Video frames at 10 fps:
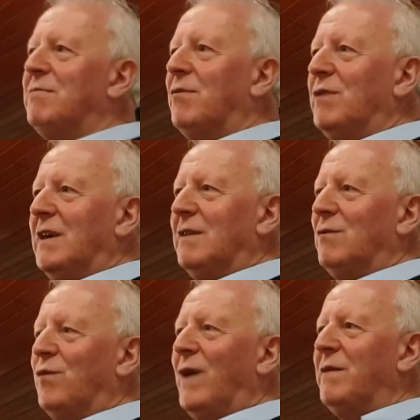But
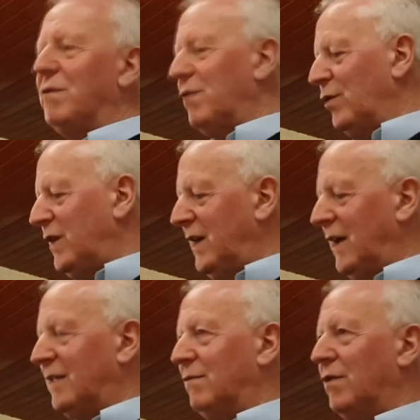when we were looking
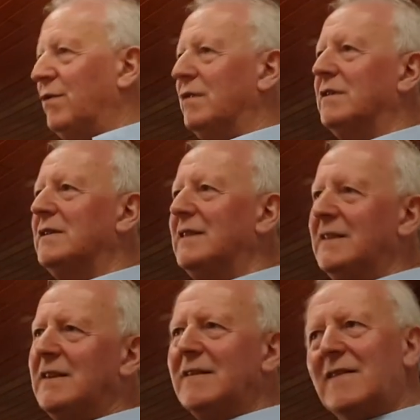at it, we thought,
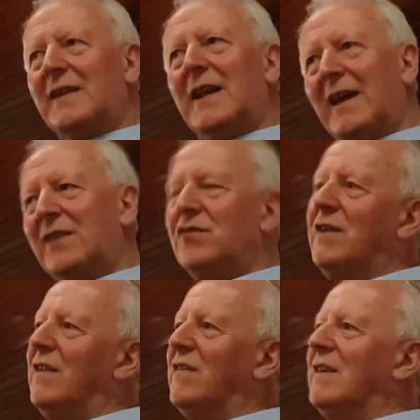this is an
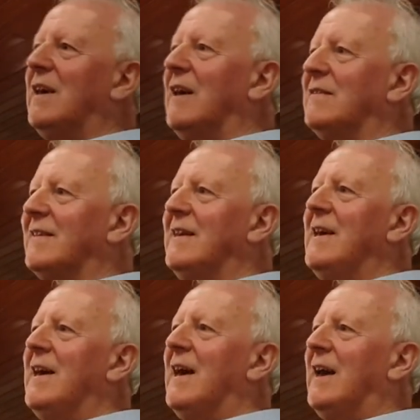interesting cask,
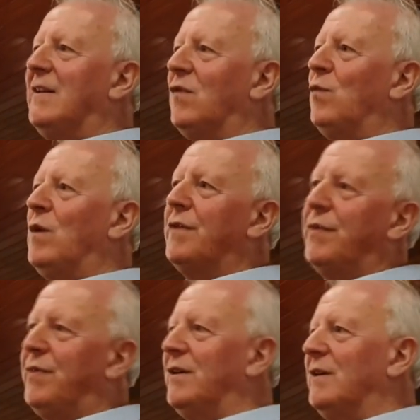and it's
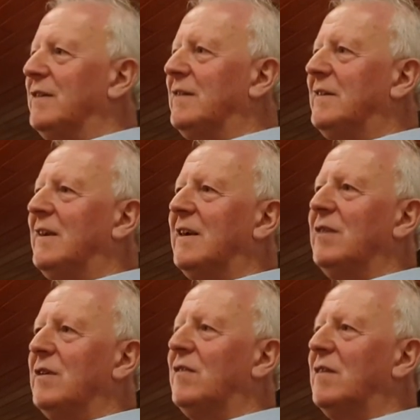worth
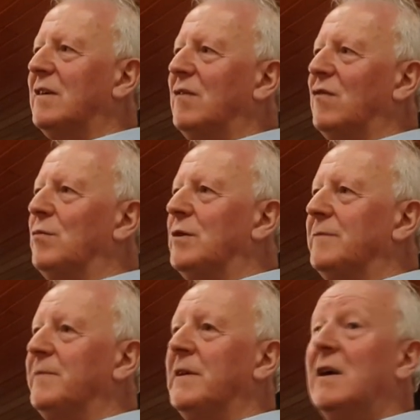taking this to the consumer.
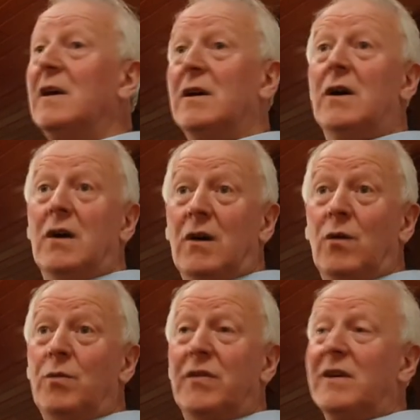I
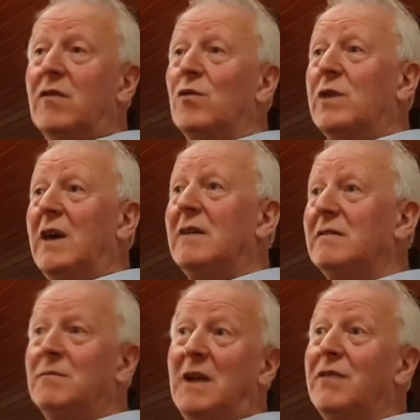hope you think it's okay.
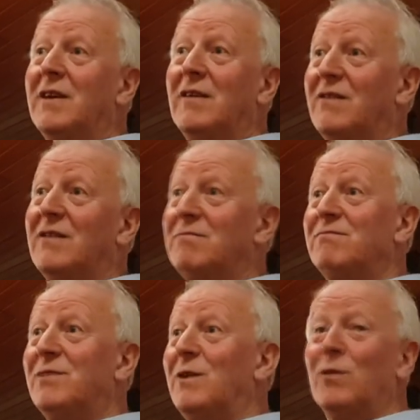I mean, I think it's
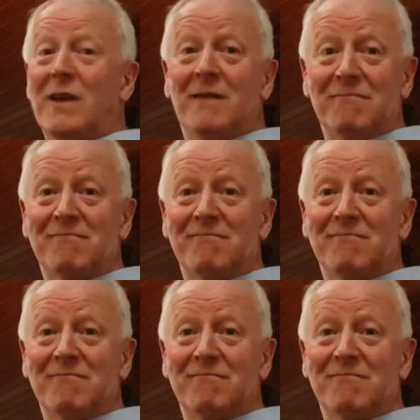pretty okay.